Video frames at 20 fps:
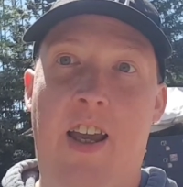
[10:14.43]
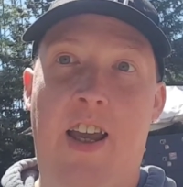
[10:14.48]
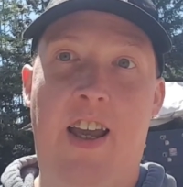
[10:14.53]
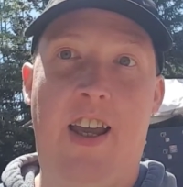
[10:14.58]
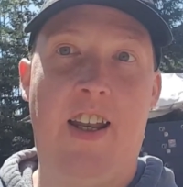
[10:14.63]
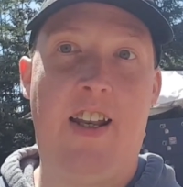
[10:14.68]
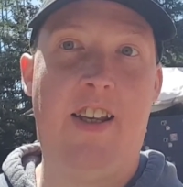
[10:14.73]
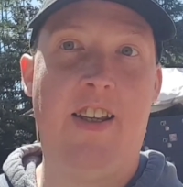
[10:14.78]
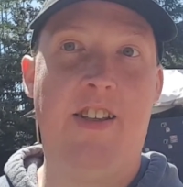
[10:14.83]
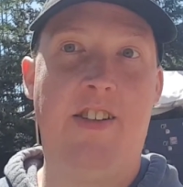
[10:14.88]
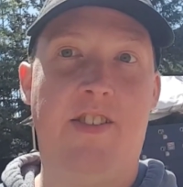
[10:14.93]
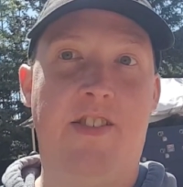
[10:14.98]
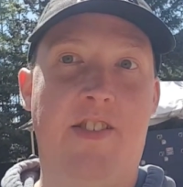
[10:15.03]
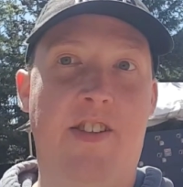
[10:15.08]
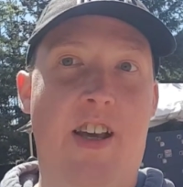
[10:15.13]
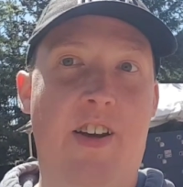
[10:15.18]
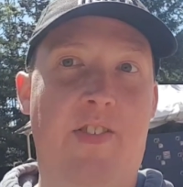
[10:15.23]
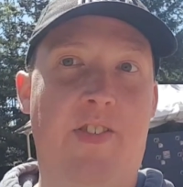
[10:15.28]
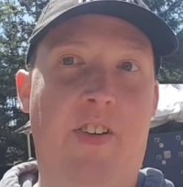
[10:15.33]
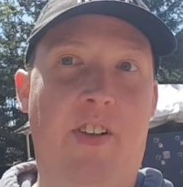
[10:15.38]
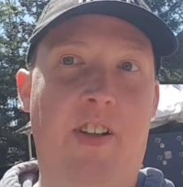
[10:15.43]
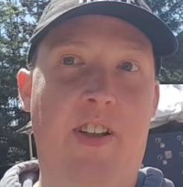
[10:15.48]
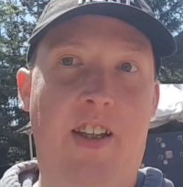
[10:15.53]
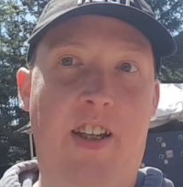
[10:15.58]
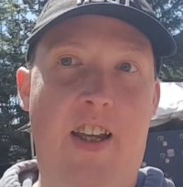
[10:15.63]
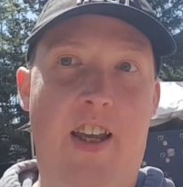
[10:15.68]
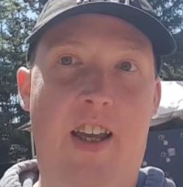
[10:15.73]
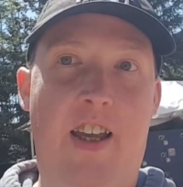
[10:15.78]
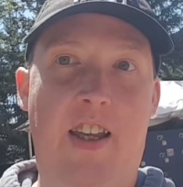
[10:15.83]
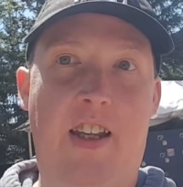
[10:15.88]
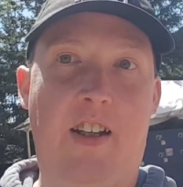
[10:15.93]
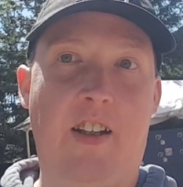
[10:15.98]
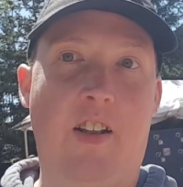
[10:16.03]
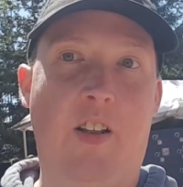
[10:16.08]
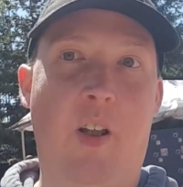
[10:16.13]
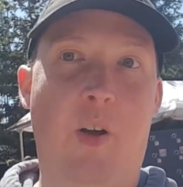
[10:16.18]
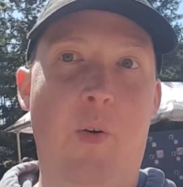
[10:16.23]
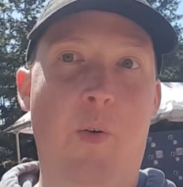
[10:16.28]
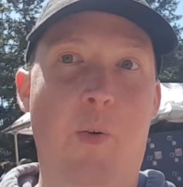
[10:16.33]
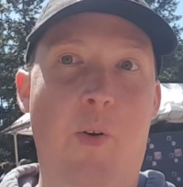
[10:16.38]
It is definitely a
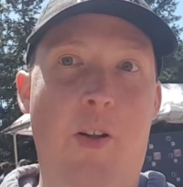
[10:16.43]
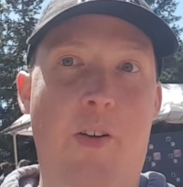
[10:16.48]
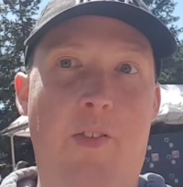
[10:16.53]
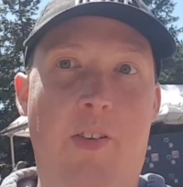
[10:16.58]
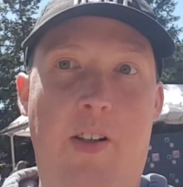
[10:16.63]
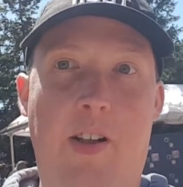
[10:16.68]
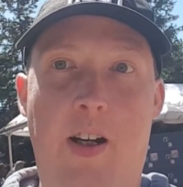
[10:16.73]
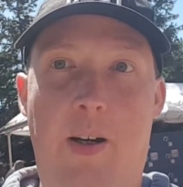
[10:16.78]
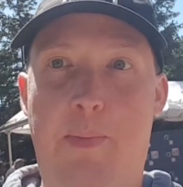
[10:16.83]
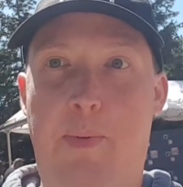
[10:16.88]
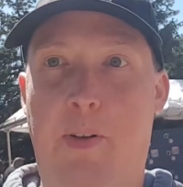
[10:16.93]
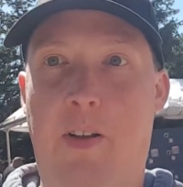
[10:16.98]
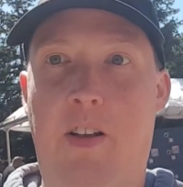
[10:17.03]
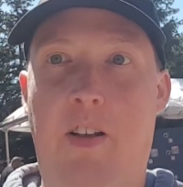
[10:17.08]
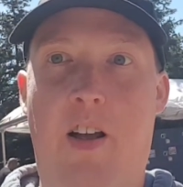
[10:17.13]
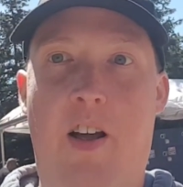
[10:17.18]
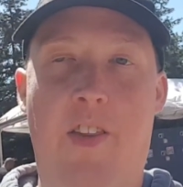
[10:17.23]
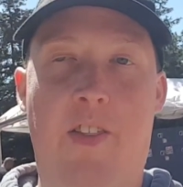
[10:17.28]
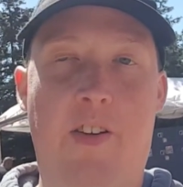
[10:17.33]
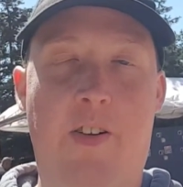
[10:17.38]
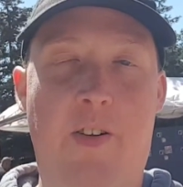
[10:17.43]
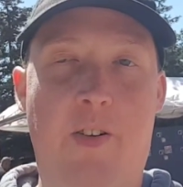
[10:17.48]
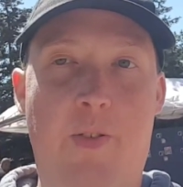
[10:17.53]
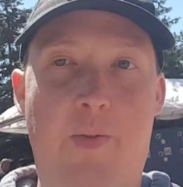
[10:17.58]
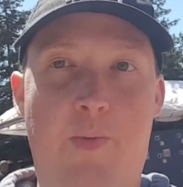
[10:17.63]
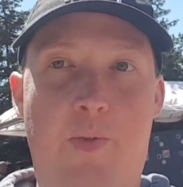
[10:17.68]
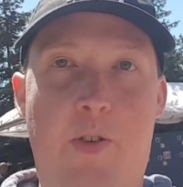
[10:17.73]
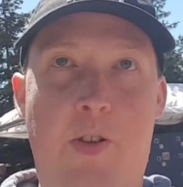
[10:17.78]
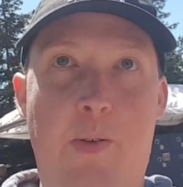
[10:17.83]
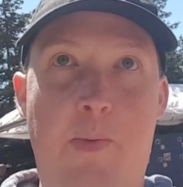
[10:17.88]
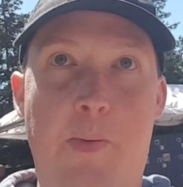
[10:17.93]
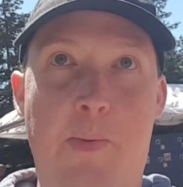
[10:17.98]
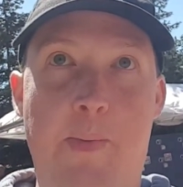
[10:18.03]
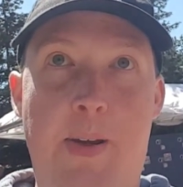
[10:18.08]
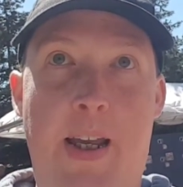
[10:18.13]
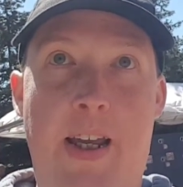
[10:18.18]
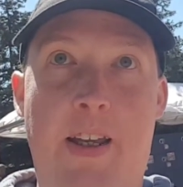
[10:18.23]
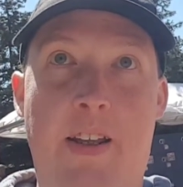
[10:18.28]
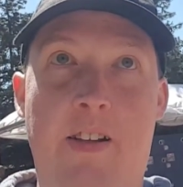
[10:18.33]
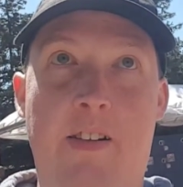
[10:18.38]
clone of a couple other
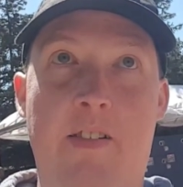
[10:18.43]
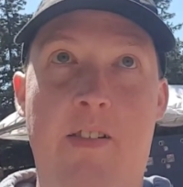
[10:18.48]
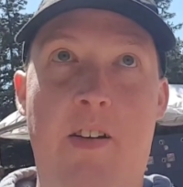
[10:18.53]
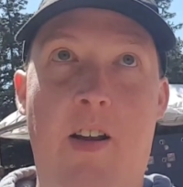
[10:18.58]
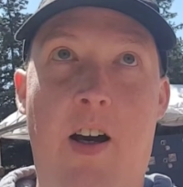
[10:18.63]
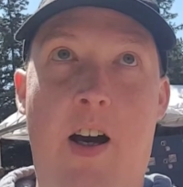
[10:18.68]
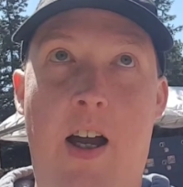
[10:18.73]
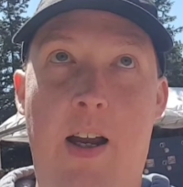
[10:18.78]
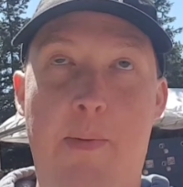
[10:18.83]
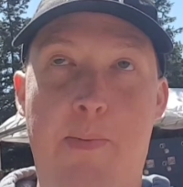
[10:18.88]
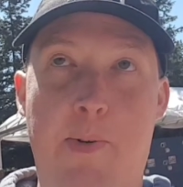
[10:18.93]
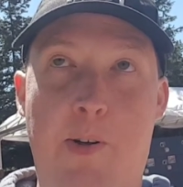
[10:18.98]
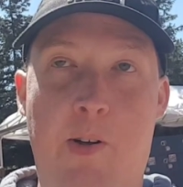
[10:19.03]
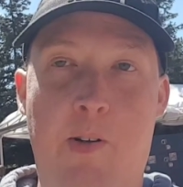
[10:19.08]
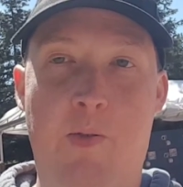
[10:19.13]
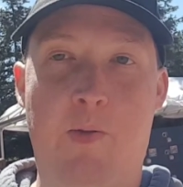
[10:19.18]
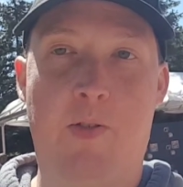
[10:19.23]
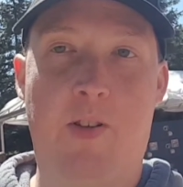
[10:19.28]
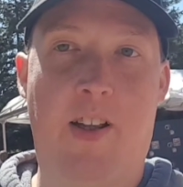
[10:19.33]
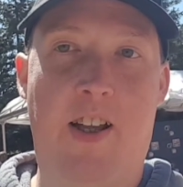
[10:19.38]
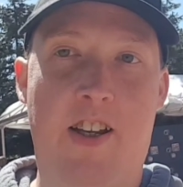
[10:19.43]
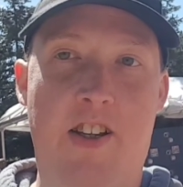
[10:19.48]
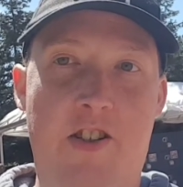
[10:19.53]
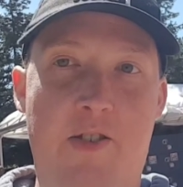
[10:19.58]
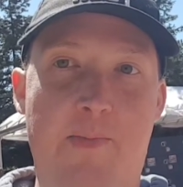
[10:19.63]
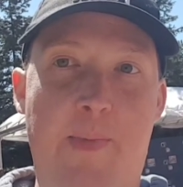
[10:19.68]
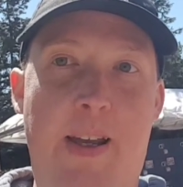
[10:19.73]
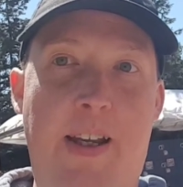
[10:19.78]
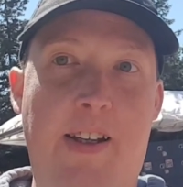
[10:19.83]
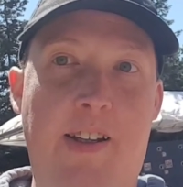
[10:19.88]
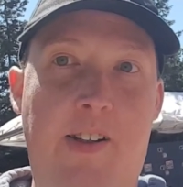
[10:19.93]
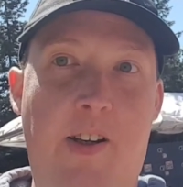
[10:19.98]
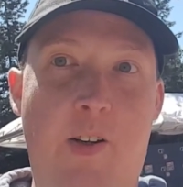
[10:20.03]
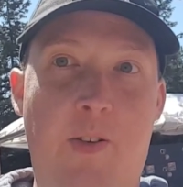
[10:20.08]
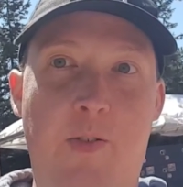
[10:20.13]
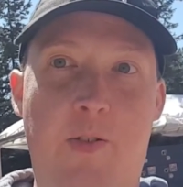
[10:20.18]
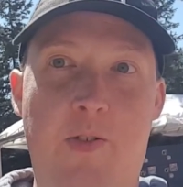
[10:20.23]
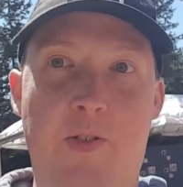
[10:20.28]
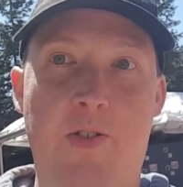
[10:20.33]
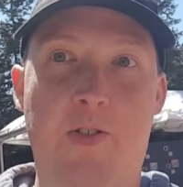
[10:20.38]
Superman hyper / mega
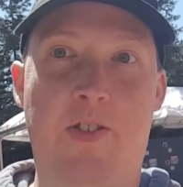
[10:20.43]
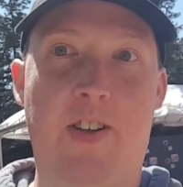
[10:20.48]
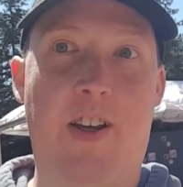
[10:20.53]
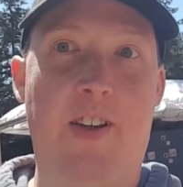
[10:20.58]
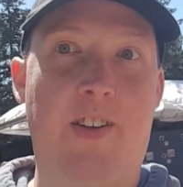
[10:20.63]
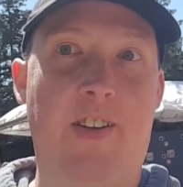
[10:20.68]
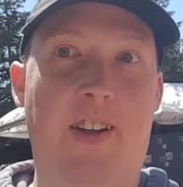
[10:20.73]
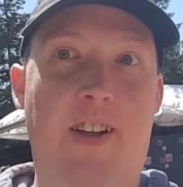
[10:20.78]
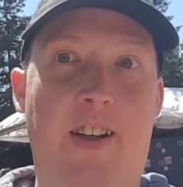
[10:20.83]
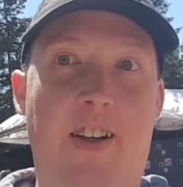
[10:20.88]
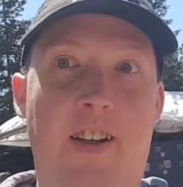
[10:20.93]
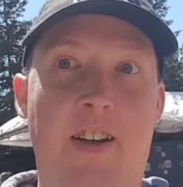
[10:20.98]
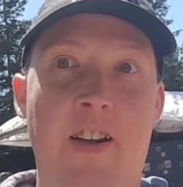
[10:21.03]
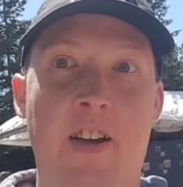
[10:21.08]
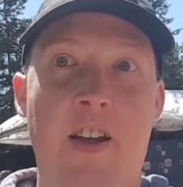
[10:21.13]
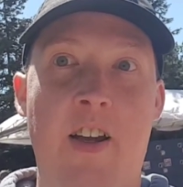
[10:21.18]
coasters out there.